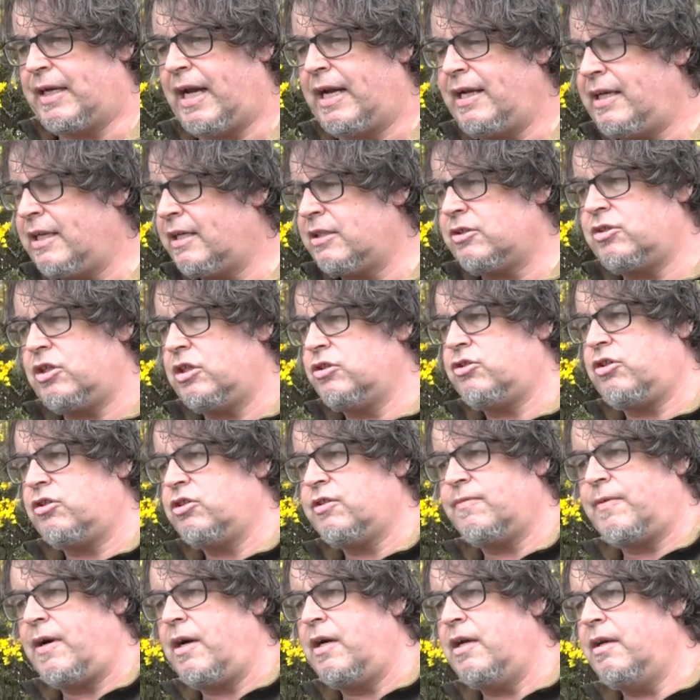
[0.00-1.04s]
Catholic and Church
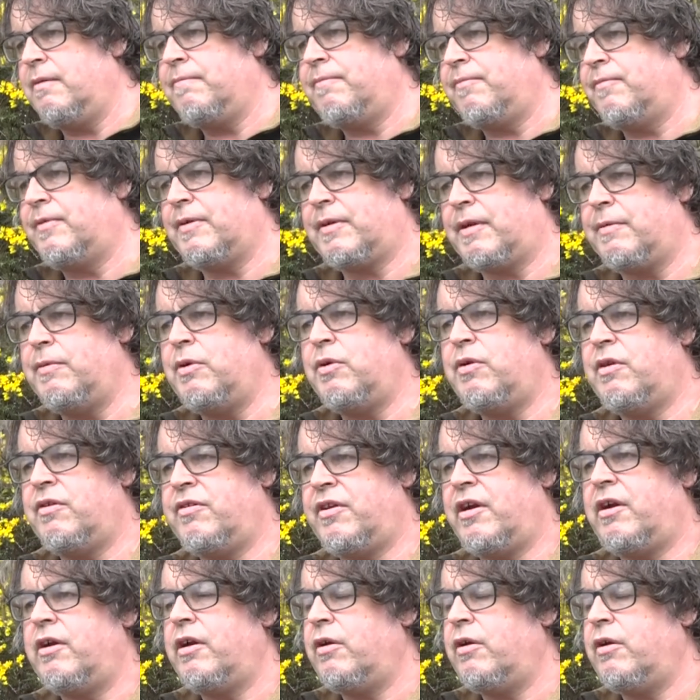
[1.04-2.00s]
of Ireland communities here.